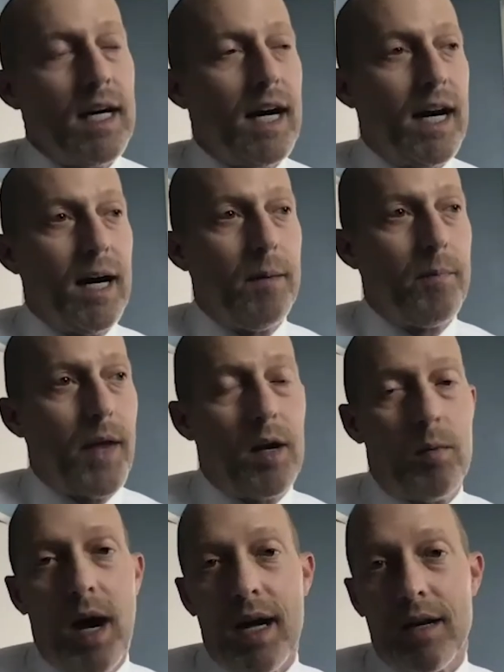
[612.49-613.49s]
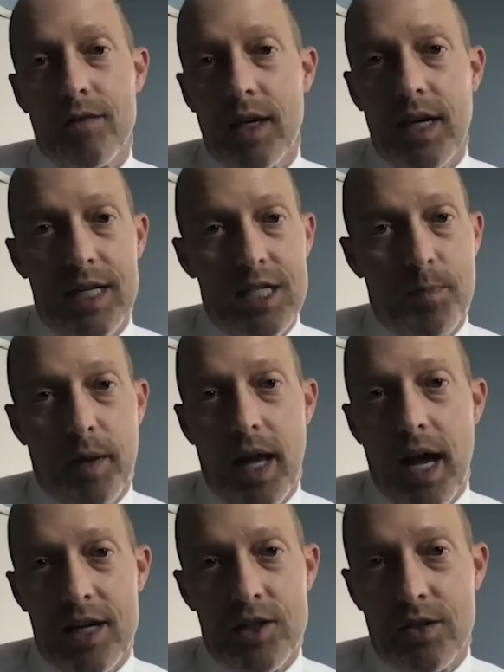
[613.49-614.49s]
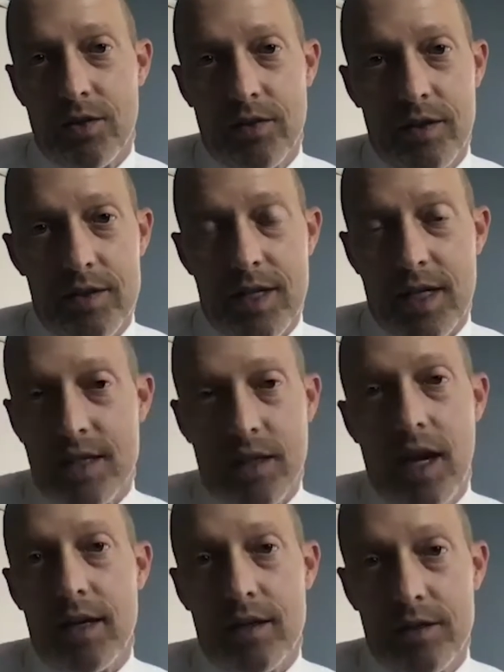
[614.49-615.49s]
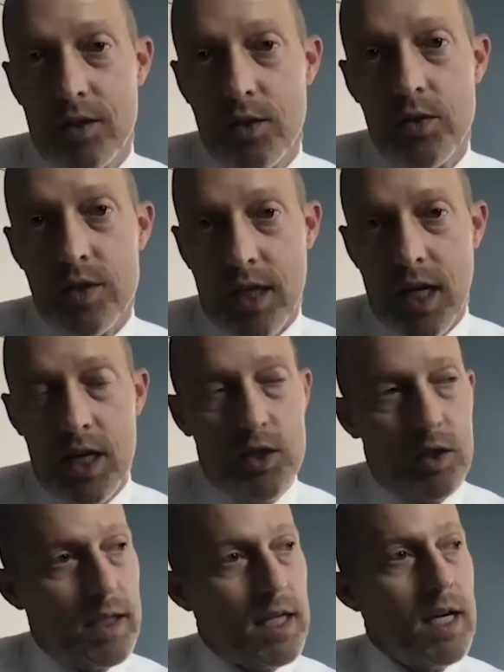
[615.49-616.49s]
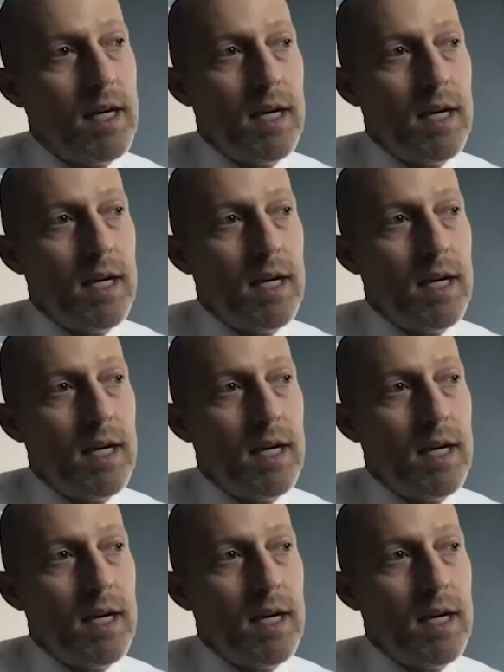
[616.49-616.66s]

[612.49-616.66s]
Um, they don't mind if they get a splash on the six o'clock news occasionally.